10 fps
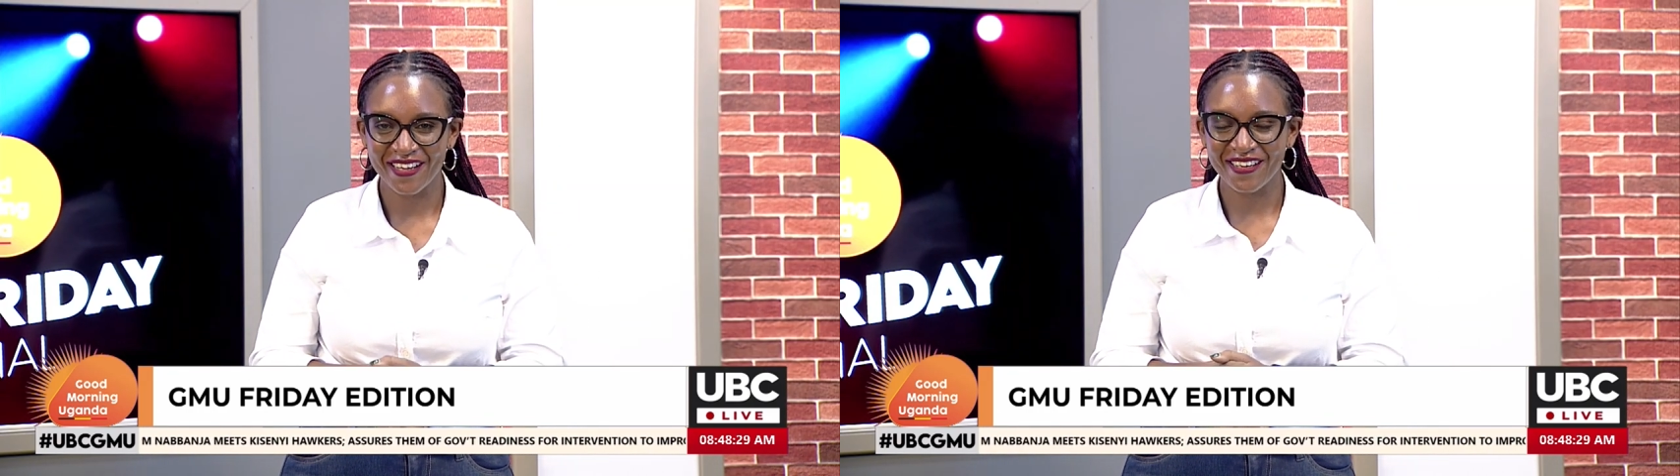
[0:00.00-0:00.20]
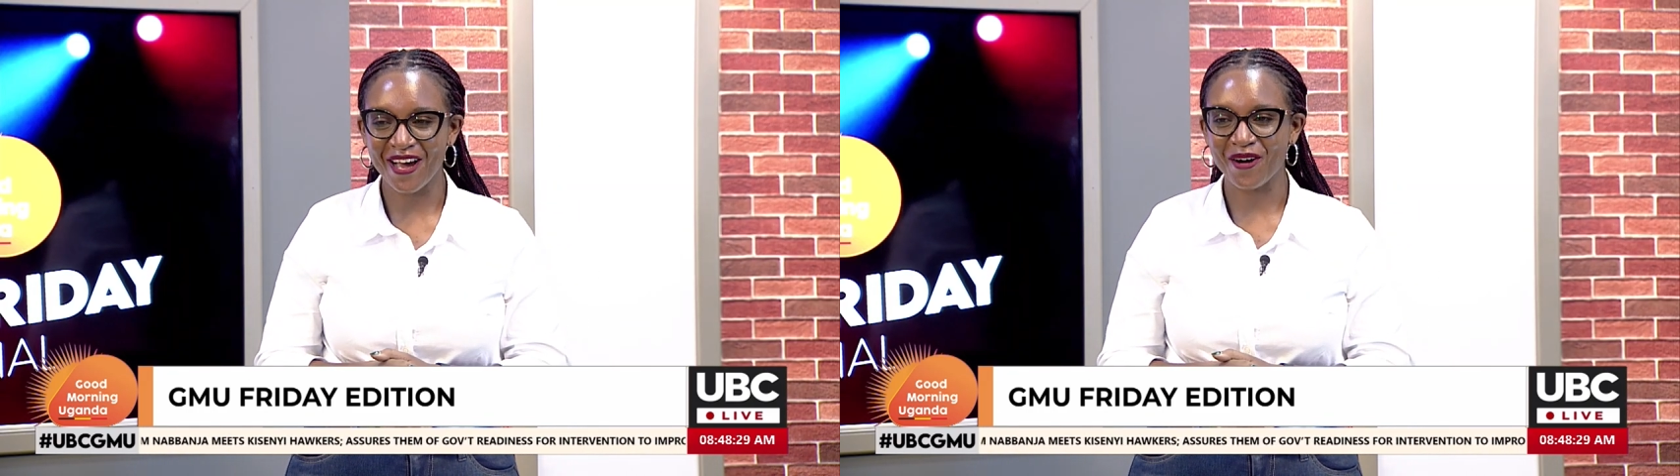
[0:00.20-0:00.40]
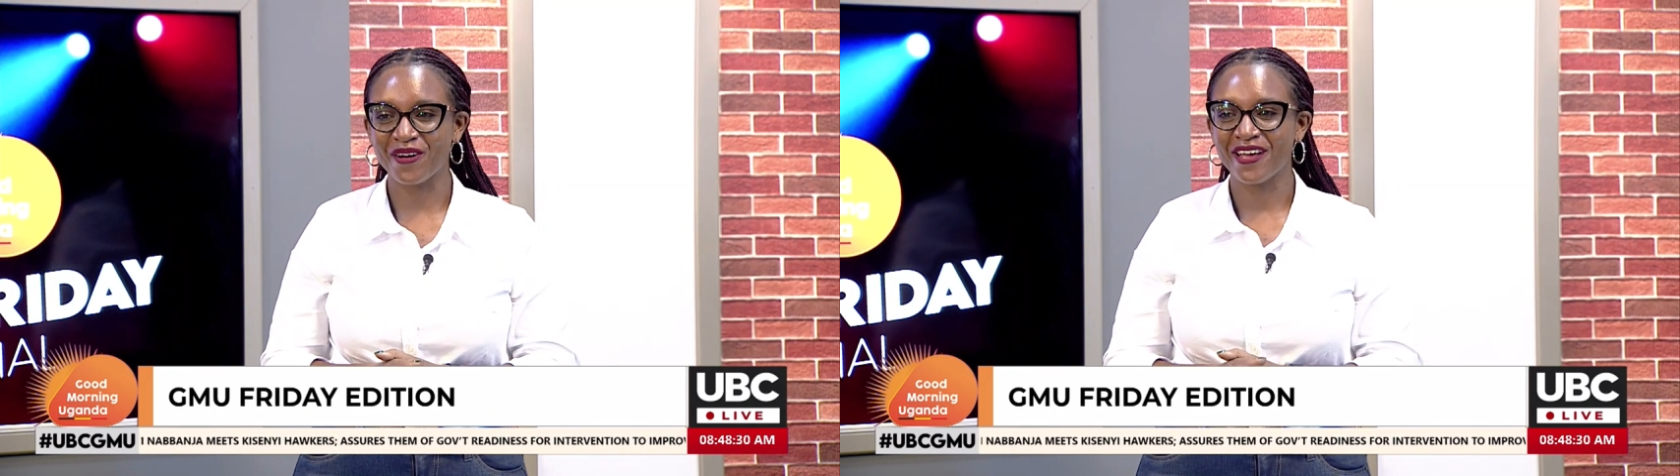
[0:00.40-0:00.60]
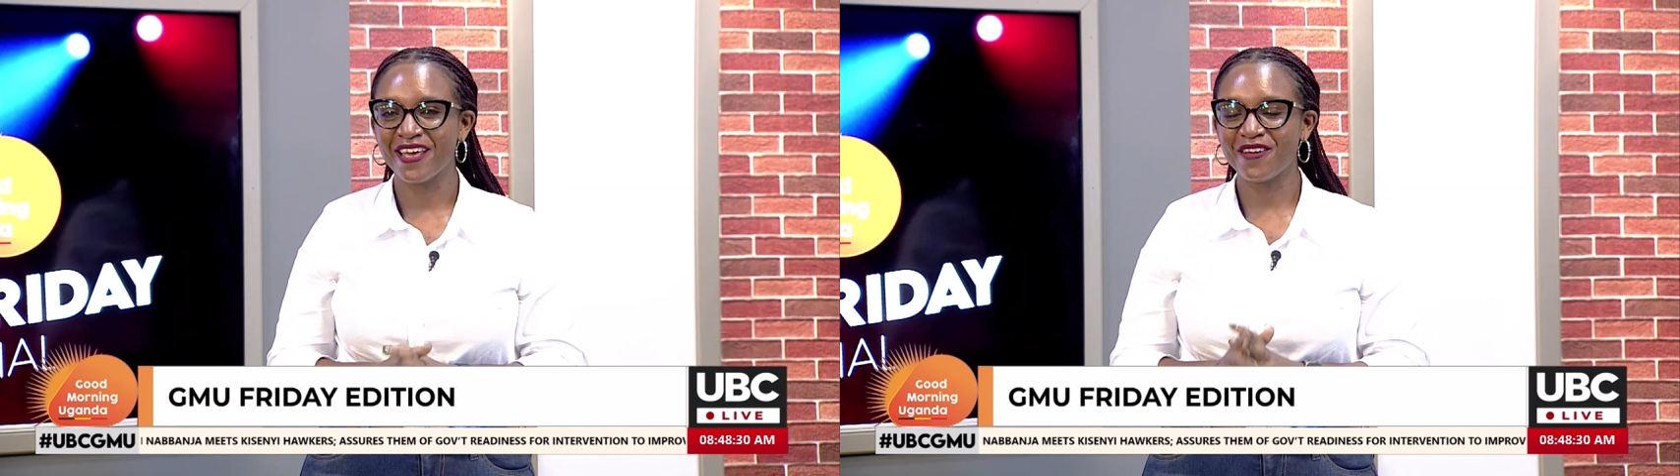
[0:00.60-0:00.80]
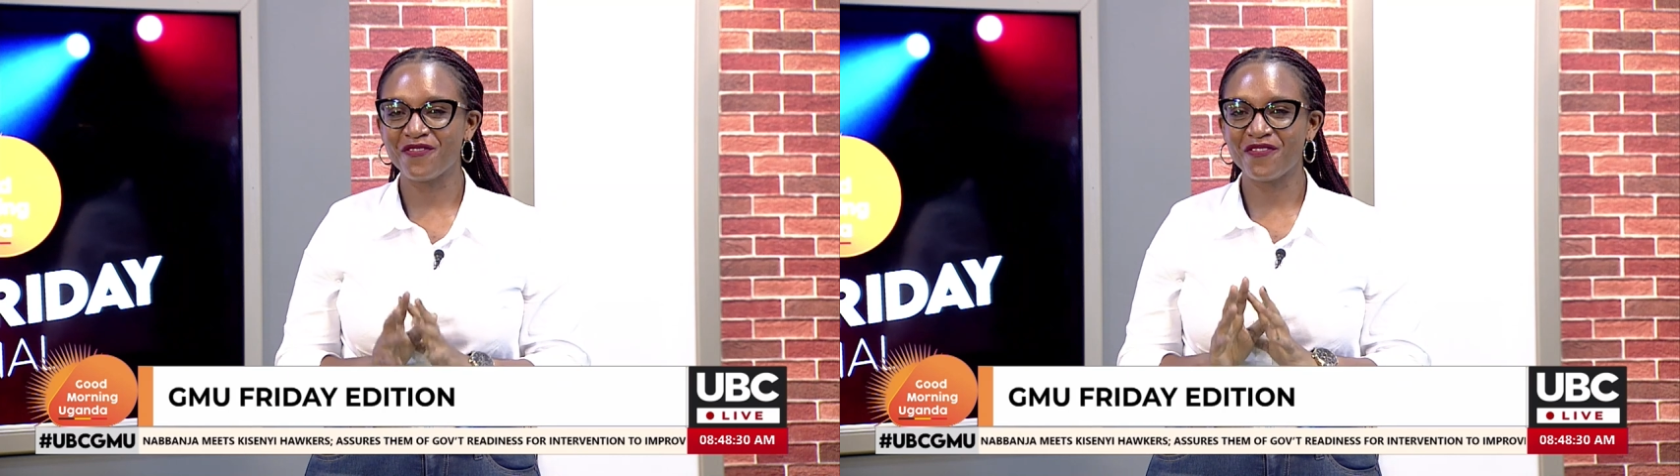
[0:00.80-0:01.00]
Now,
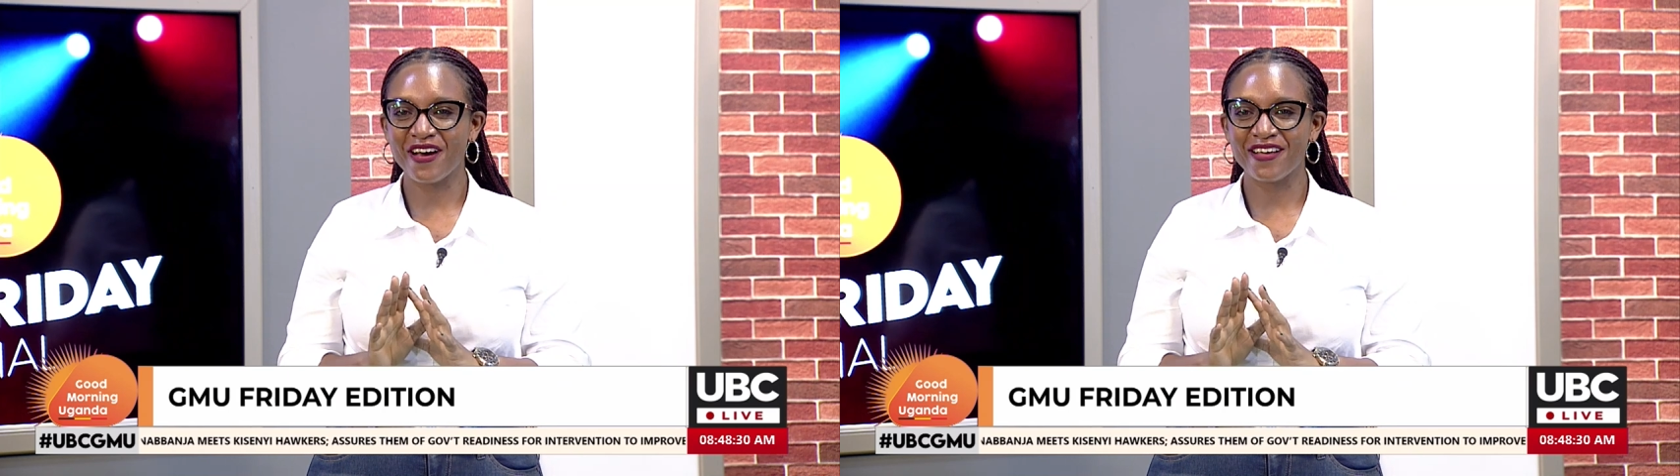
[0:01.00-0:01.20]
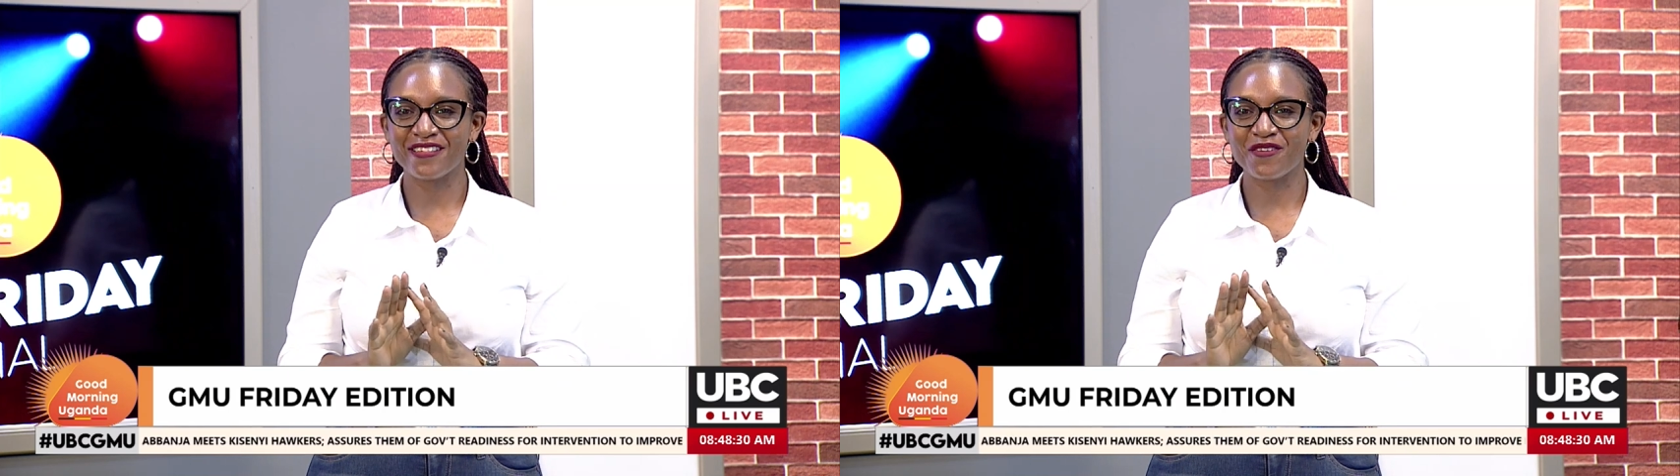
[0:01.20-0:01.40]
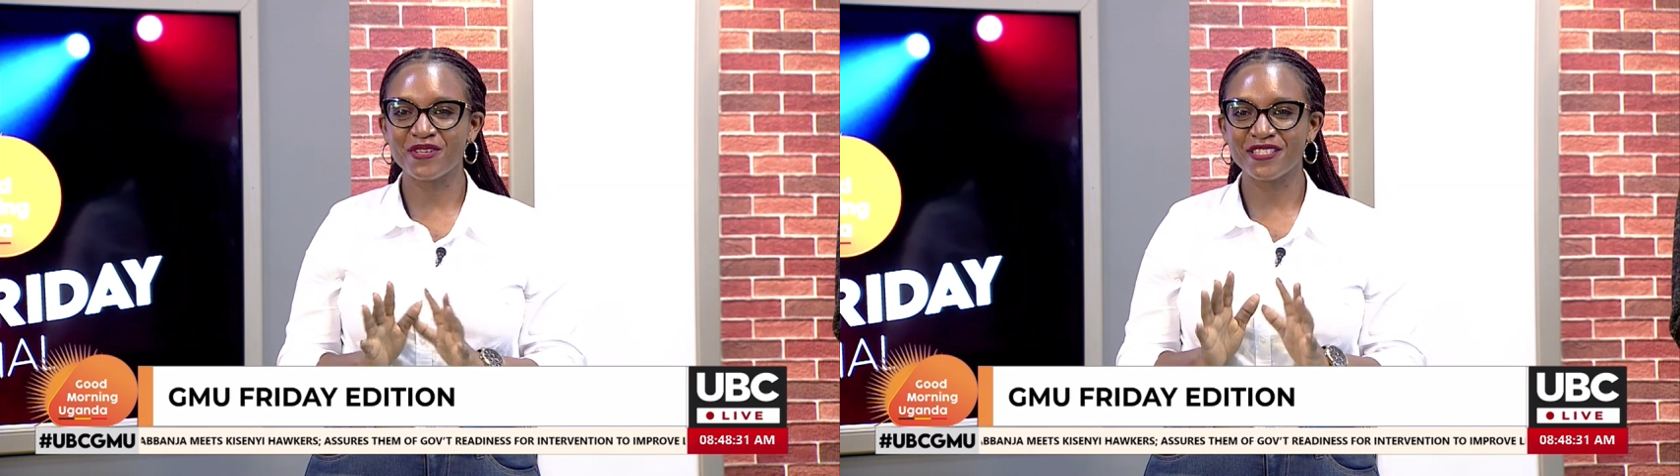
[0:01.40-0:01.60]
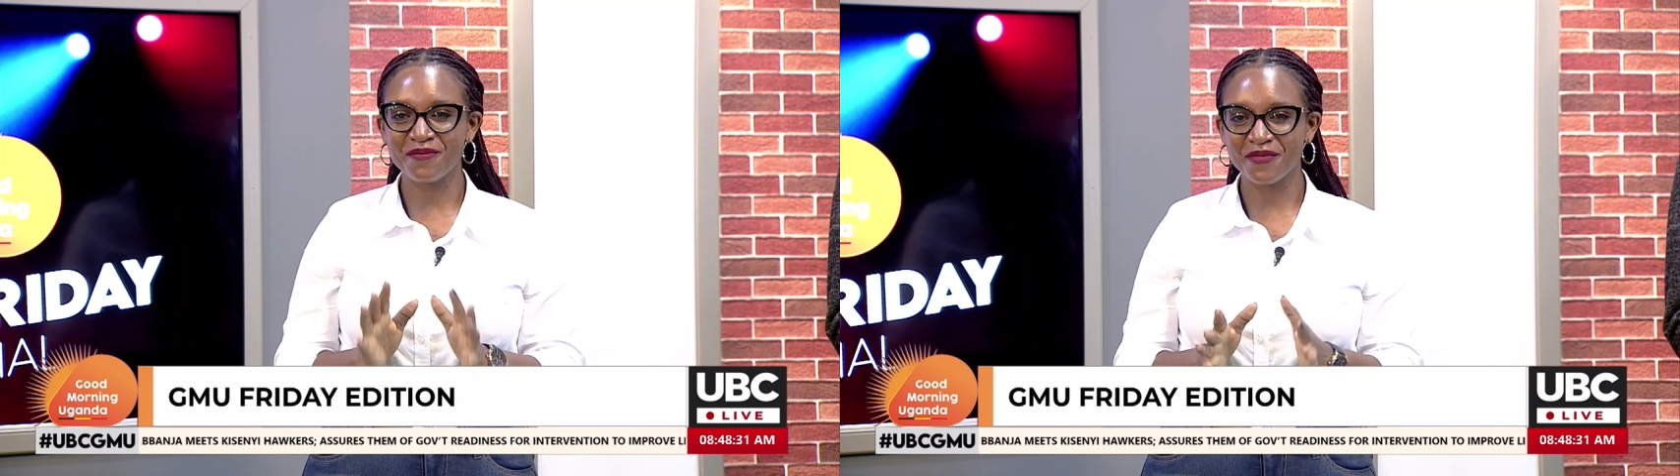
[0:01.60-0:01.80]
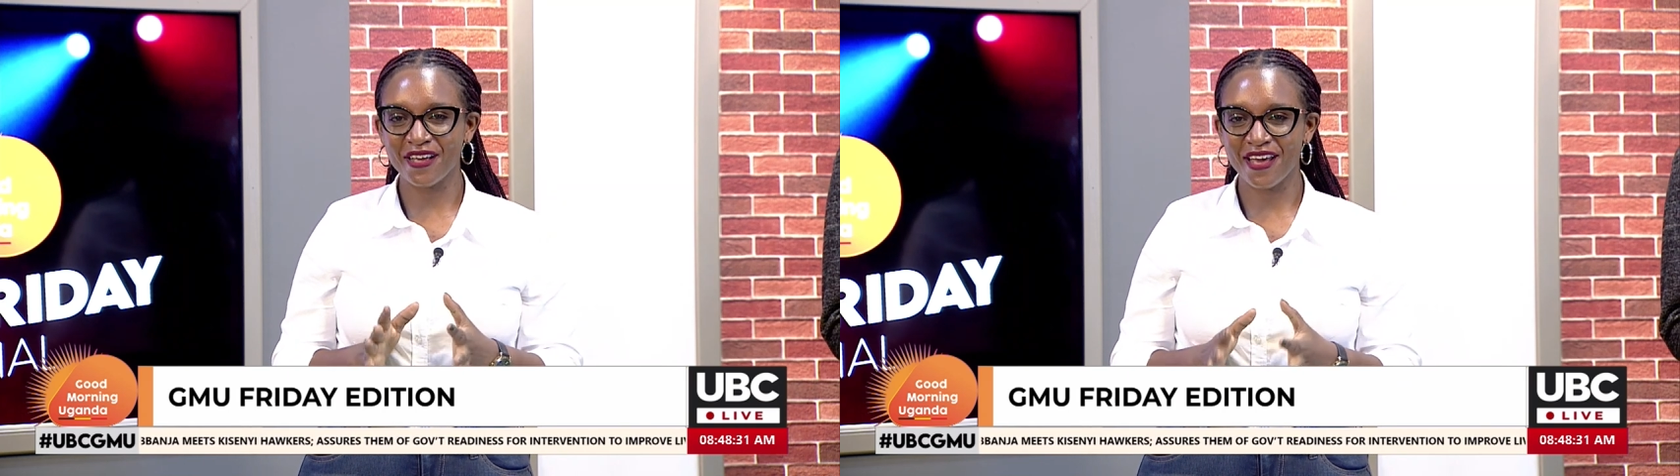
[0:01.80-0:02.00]
if there is
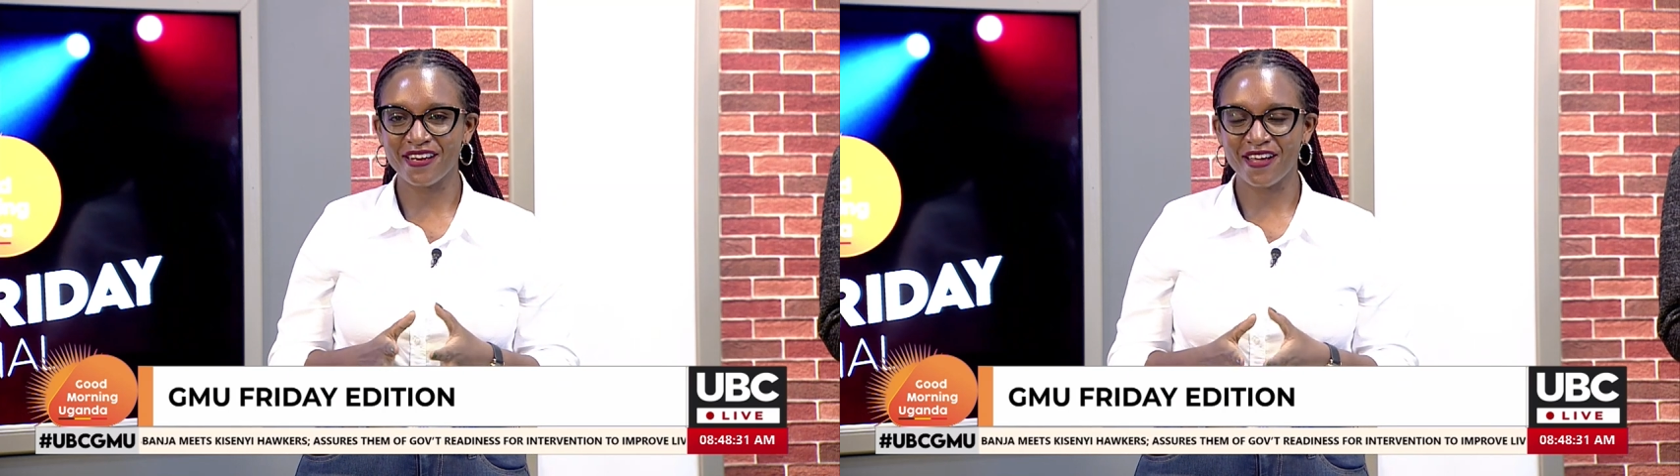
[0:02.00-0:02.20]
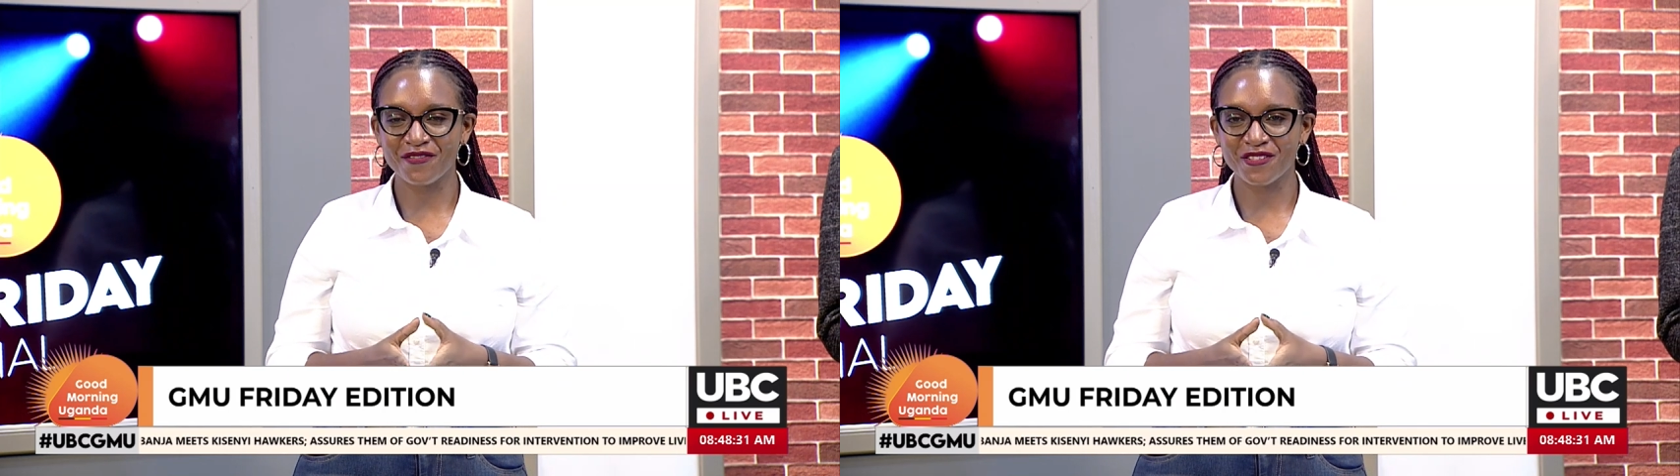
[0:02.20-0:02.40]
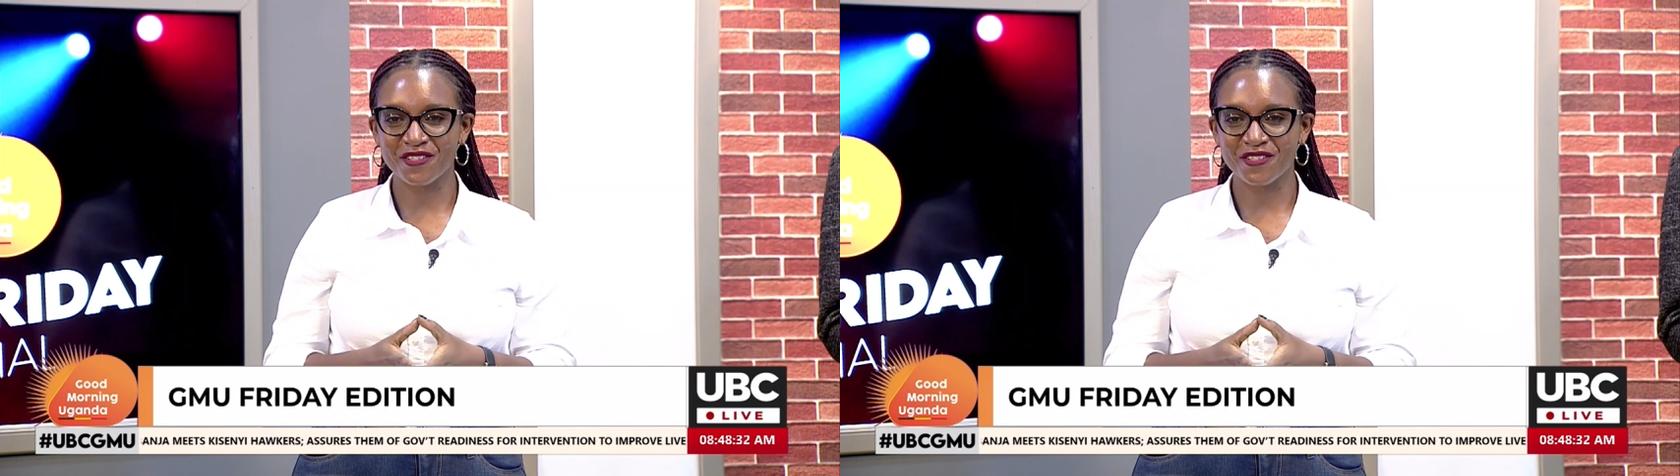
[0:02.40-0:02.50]
something I love